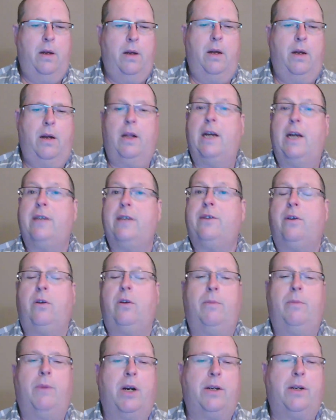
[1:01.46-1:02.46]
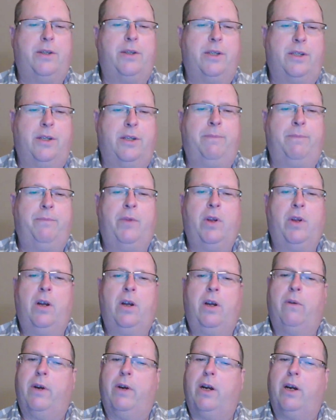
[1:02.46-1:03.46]
Classical Marxism
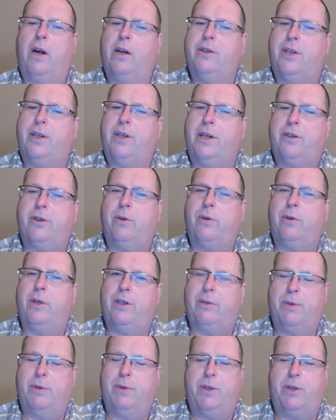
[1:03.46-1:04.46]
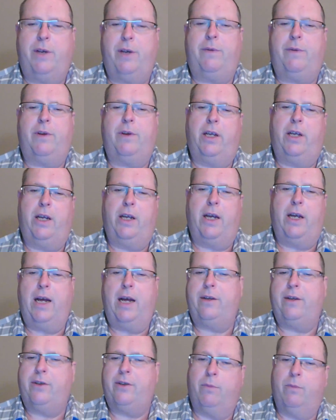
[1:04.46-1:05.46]
regards history specifically
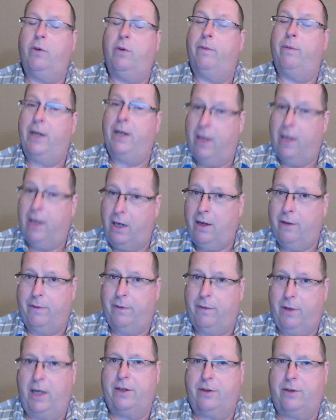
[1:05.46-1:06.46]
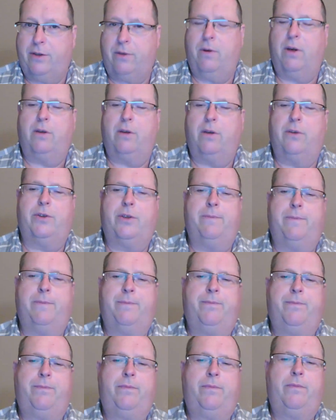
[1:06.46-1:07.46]
as a movement of class struggles.
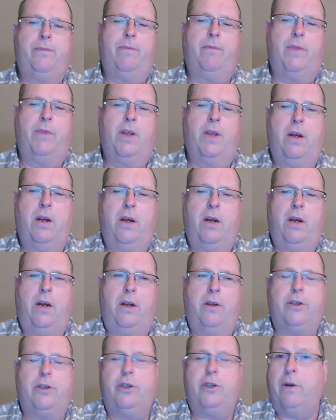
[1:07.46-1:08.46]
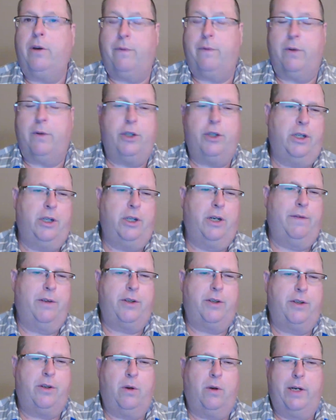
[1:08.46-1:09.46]
The short version of
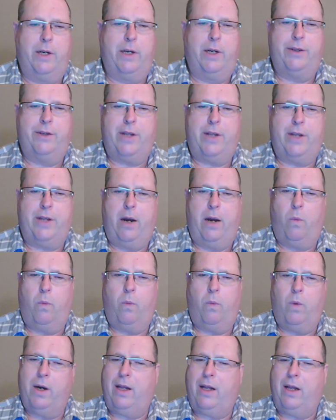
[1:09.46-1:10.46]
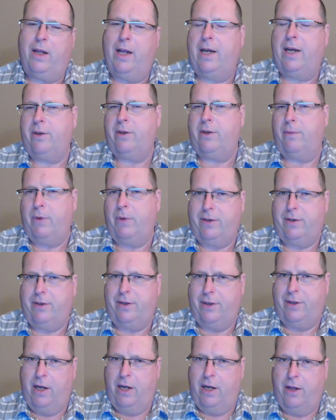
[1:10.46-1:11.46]
the story is that one class
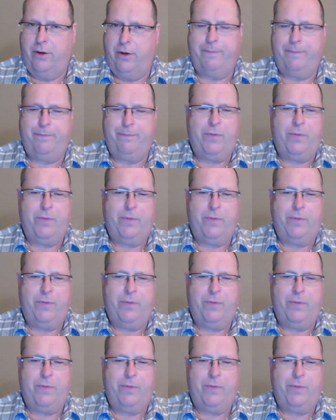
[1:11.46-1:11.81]
oppresses another,